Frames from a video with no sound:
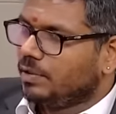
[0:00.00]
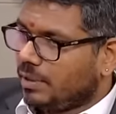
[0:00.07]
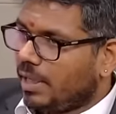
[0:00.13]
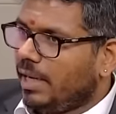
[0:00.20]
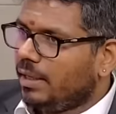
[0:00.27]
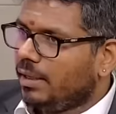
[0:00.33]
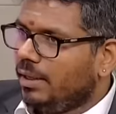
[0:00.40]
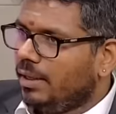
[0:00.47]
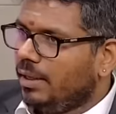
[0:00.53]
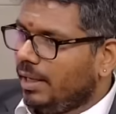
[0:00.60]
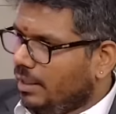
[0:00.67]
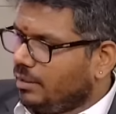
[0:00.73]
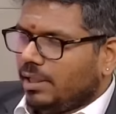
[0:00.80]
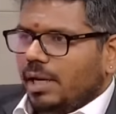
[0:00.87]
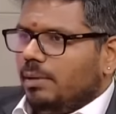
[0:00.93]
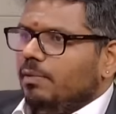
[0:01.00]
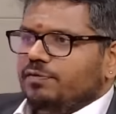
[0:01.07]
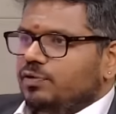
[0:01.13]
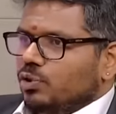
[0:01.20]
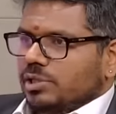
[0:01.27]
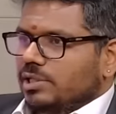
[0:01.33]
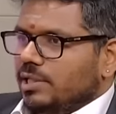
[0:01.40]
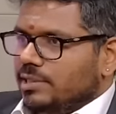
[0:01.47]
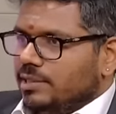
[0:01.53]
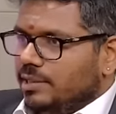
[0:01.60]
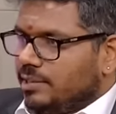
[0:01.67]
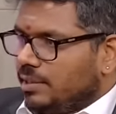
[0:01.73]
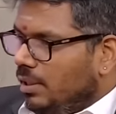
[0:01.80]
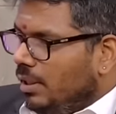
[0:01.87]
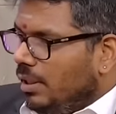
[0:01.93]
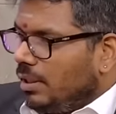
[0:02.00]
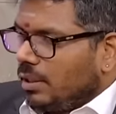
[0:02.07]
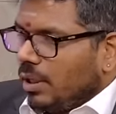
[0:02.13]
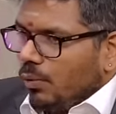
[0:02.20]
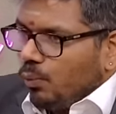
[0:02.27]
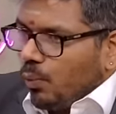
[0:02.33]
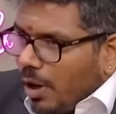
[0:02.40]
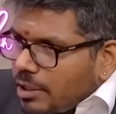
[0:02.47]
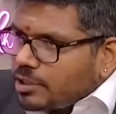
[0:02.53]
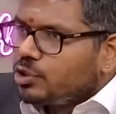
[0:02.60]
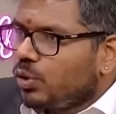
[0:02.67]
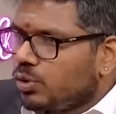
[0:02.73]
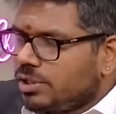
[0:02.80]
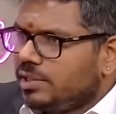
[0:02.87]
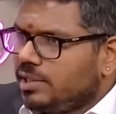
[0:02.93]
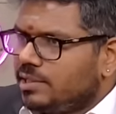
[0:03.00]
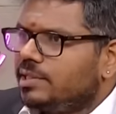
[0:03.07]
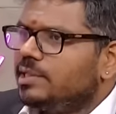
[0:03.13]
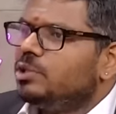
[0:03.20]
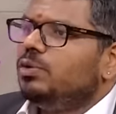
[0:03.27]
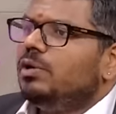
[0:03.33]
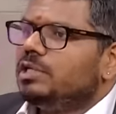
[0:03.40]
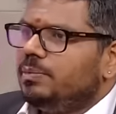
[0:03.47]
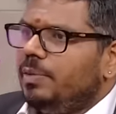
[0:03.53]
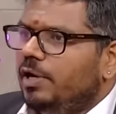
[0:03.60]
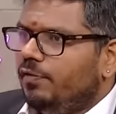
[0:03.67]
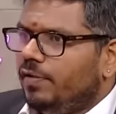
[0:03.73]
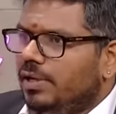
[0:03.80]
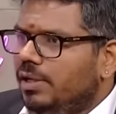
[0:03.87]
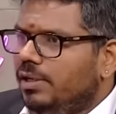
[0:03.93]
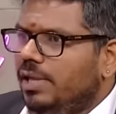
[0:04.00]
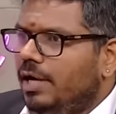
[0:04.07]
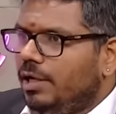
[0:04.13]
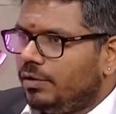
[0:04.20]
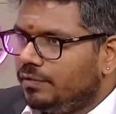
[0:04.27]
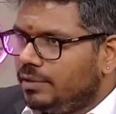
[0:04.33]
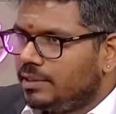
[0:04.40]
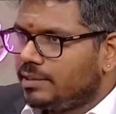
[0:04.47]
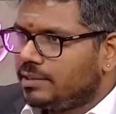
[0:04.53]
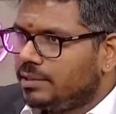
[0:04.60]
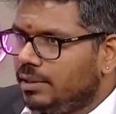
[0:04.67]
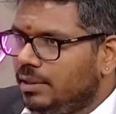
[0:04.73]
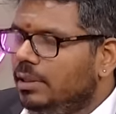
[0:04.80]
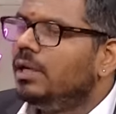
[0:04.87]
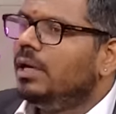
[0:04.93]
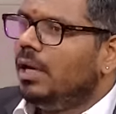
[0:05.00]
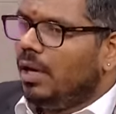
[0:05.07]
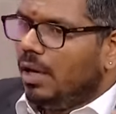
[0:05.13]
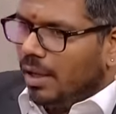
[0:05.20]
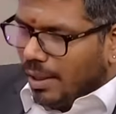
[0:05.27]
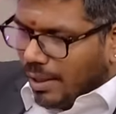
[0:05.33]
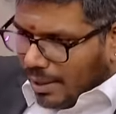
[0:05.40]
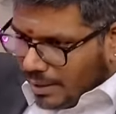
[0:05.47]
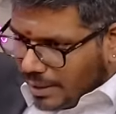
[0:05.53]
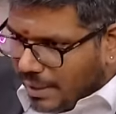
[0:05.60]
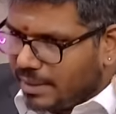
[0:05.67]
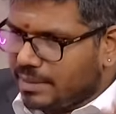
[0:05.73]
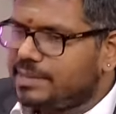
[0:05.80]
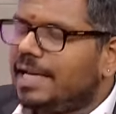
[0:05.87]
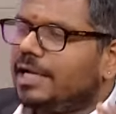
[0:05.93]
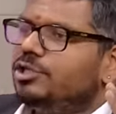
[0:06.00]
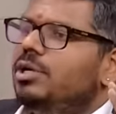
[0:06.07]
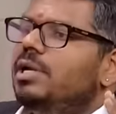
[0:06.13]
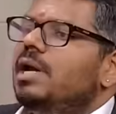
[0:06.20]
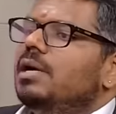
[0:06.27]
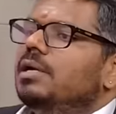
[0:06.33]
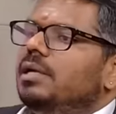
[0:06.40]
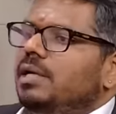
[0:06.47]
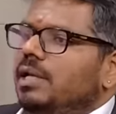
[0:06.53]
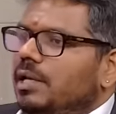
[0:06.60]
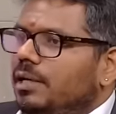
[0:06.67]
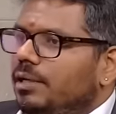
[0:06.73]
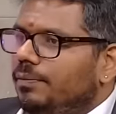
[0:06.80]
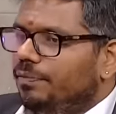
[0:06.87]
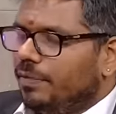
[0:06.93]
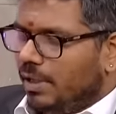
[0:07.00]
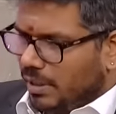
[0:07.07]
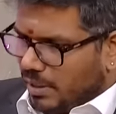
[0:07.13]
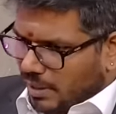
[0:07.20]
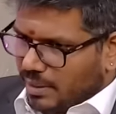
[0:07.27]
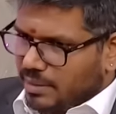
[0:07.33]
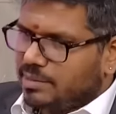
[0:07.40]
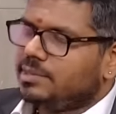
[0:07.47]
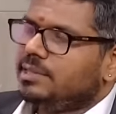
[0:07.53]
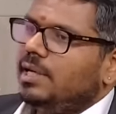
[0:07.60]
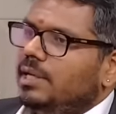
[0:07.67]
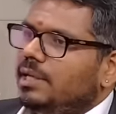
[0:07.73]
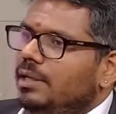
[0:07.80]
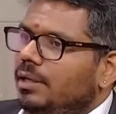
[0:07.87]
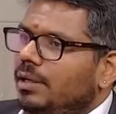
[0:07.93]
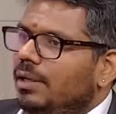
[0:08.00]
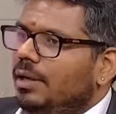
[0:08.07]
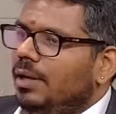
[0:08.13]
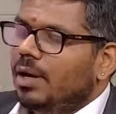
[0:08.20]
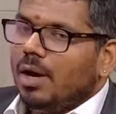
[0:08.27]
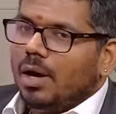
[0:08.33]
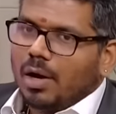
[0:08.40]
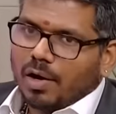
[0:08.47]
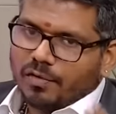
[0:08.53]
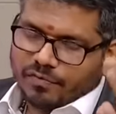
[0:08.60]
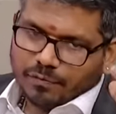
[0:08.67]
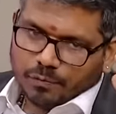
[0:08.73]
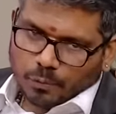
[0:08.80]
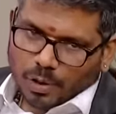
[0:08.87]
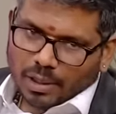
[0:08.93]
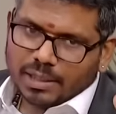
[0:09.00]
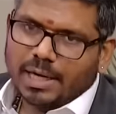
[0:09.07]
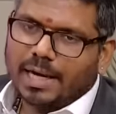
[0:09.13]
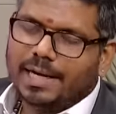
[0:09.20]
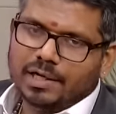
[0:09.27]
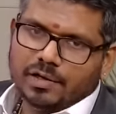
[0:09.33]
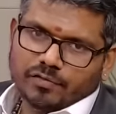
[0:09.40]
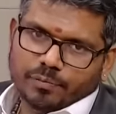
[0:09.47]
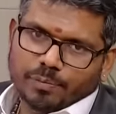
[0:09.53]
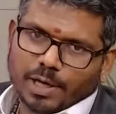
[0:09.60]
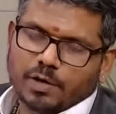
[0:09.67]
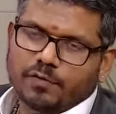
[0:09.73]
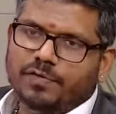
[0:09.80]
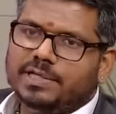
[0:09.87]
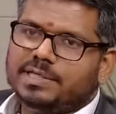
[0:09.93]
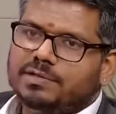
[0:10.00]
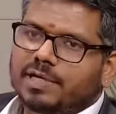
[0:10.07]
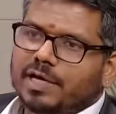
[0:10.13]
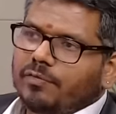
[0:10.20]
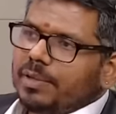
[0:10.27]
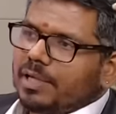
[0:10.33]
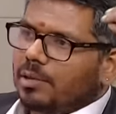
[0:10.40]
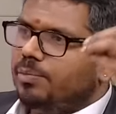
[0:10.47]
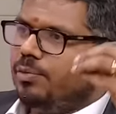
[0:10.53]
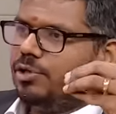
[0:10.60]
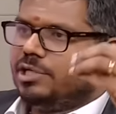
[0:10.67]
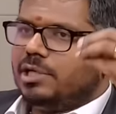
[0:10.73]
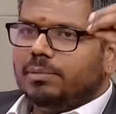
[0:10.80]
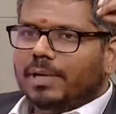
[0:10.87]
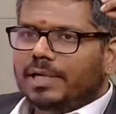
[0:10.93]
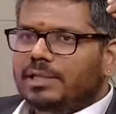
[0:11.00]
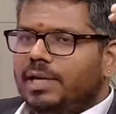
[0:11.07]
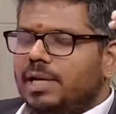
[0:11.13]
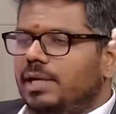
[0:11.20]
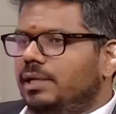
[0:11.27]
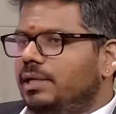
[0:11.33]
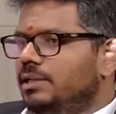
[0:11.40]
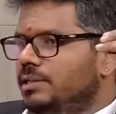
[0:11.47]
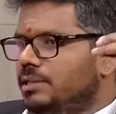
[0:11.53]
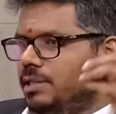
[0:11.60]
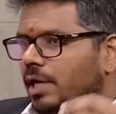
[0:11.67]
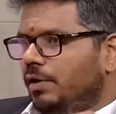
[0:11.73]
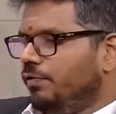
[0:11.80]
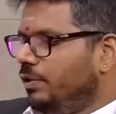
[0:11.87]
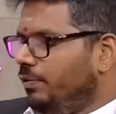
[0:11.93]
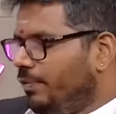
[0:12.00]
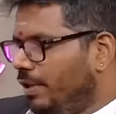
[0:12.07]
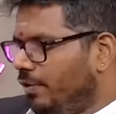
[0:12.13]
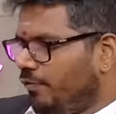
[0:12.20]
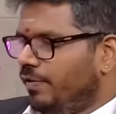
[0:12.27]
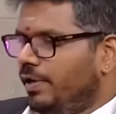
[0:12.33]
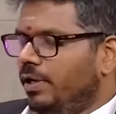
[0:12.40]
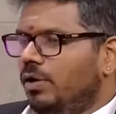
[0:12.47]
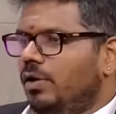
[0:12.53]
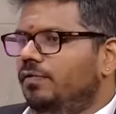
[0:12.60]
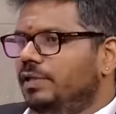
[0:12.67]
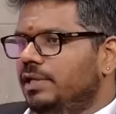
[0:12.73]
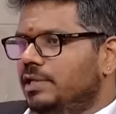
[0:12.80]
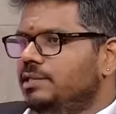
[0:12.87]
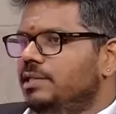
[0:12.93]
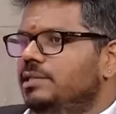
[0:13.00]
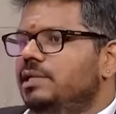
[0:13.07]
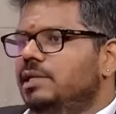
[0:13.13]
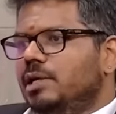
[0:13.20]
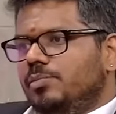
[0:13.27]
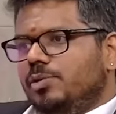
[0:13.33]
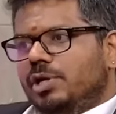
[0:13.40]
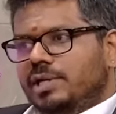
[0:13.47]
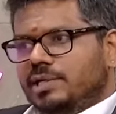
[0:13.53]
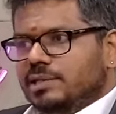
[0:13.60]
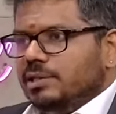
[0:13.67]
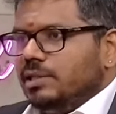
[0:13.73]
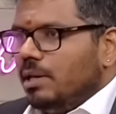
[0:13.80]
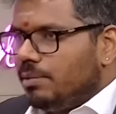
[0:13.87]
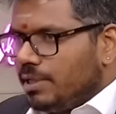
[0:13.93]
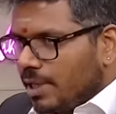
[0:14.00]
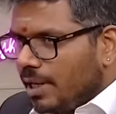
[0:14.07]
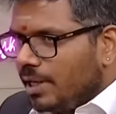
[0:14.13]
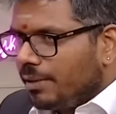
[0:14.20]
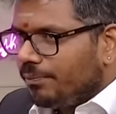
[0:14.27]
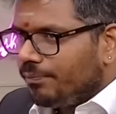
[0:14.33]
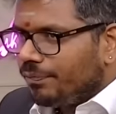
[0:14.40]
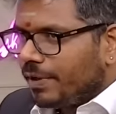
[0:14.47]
Right? In the name of social justice. Now, what social justice? Who has benefited at the end of this? Let us actually undertake a clear study of what kind of benefits have been apportioned by the Indian state for the welfare of the SCST communities in Tamil Nadu,